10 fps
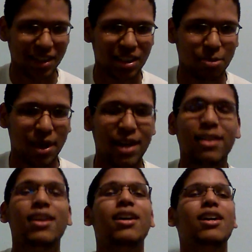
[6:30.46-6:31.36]
expect.
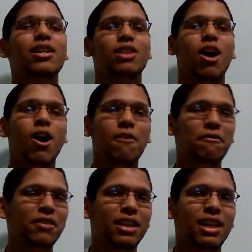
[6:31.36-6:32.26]
So
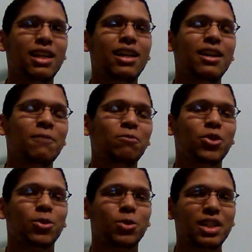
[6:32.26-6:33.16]
hopefully
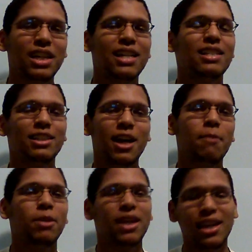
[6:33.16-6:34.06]
we get
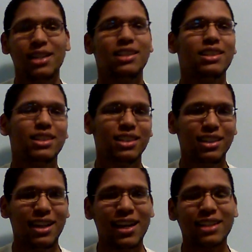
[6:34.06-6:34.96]
some hints
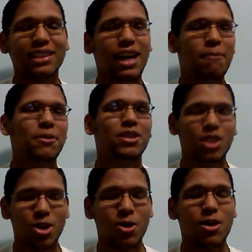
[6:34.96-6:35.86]
next
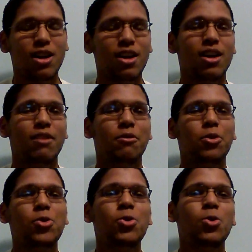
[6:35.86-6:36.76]
episode of
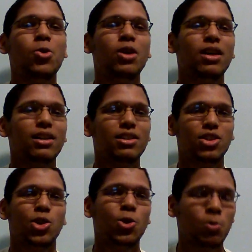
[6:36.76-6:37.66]
who
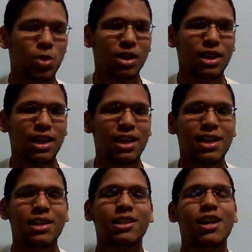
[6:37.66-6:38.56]
Zoom really
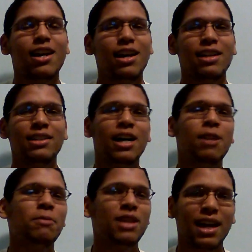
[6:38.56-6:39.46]
is. And tell
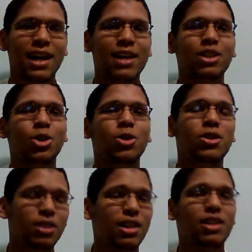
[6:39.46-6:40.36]
me, guys, who do
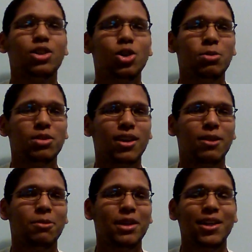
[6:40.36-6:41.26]
you think Zoom's
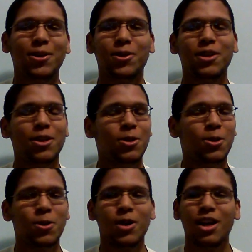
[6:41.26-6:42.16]
gonna be?
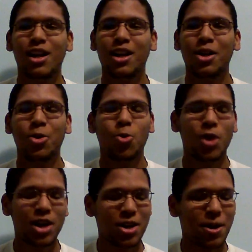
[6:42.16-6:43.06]

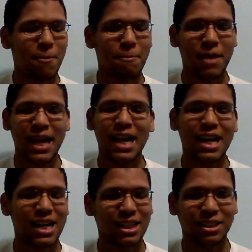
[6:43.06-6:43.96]
What are your
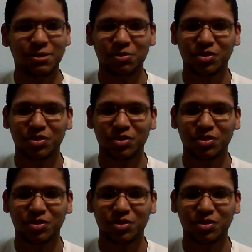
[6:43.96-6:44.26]
main